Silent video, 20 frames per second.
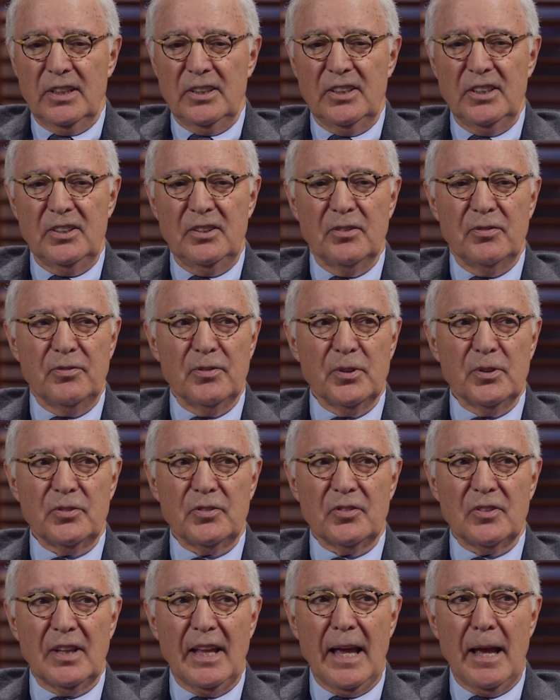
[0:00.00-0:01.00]
did the
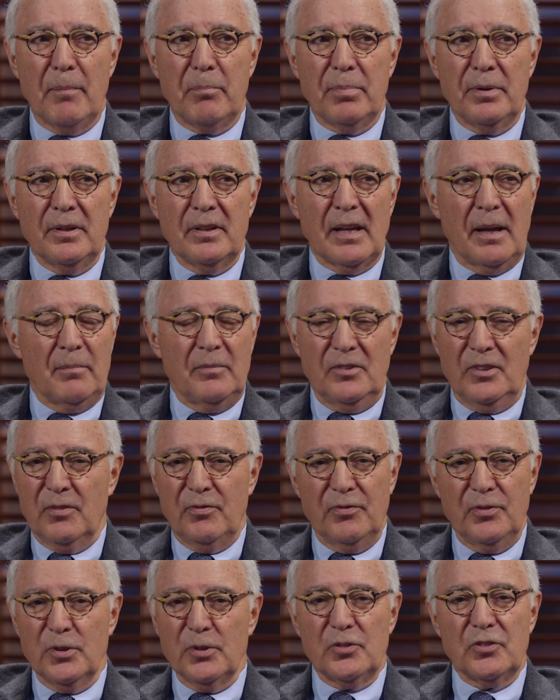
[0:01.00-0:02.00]
first lap, I mean, the
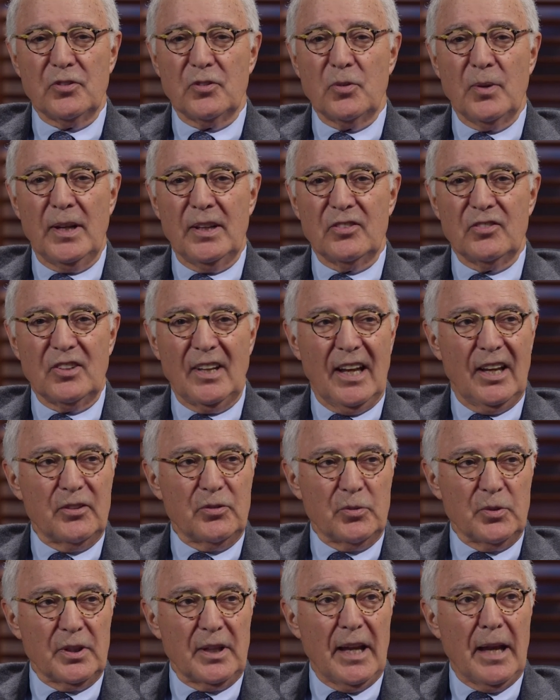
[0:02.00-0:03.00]
first
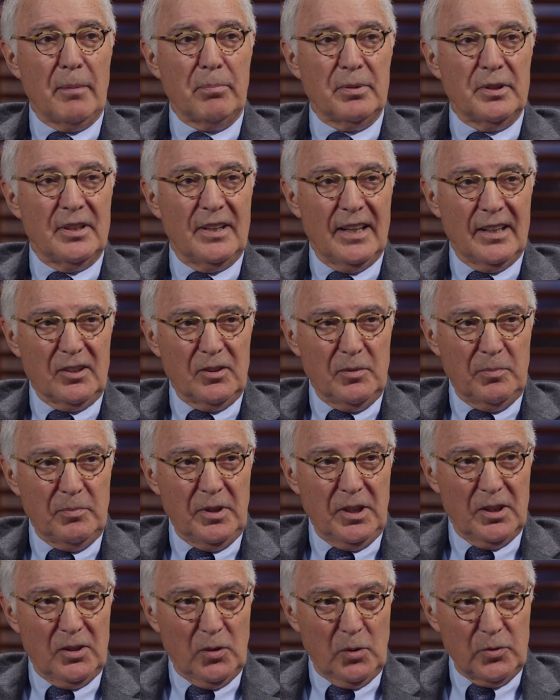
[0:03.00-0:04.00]
transgastric
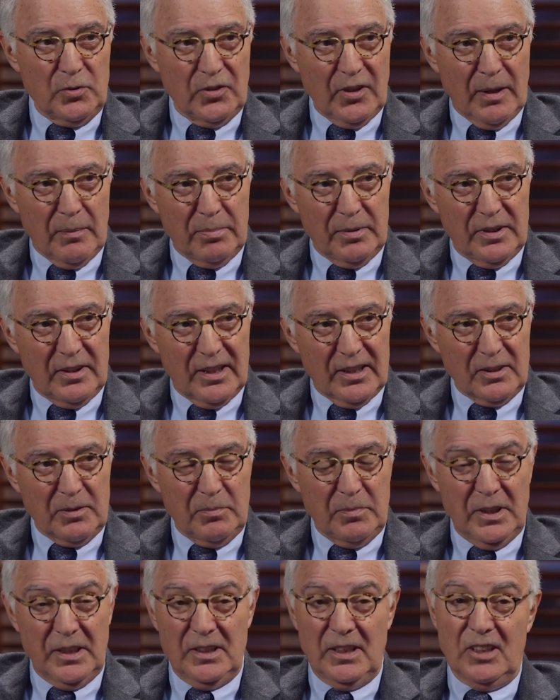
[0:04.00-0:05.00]
appendectomy and Notes
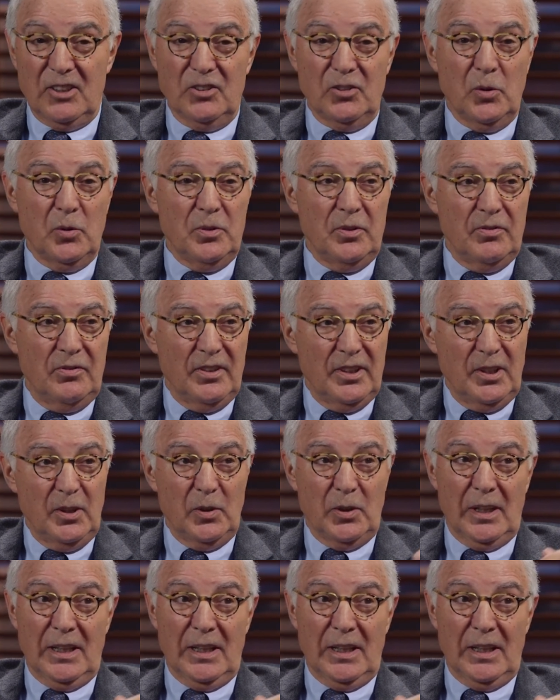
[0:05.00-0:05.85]
appendectomy, and they showed the video.